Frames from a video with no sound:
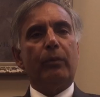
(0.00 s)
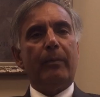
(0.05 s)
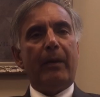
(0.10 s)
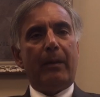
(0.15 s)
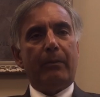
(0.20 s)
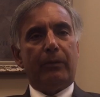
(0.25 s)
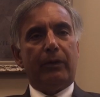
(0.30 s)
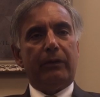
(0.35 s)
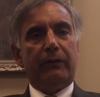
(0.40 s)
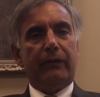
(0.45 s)

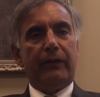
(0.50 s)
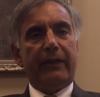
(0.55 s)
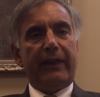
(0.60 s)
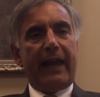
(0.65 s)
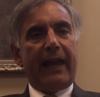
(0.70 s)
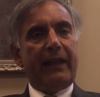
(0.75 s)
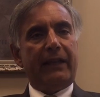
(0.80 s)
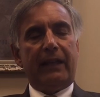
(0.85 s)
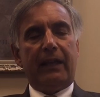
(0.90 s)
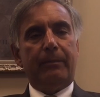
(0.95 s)
remembered for
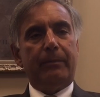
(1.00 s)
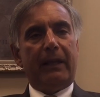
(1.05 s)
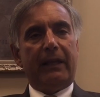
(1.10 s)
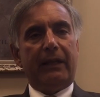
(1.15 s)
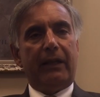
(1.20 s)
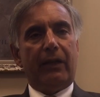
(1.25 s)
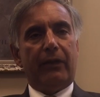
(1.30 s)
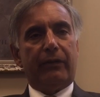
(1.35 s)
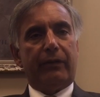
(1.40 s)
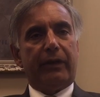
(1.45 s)
that and
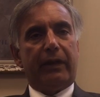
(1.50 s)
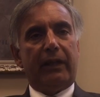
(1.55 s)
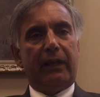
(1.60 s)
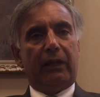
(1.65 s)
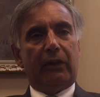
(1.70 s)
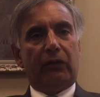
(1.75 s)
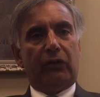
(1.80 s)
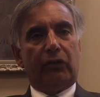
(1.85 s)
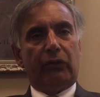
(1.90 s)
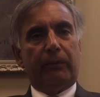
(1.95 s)
many other
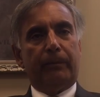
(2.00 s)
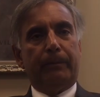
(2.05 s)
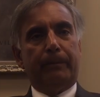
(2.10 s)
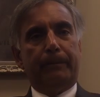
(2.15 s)
things.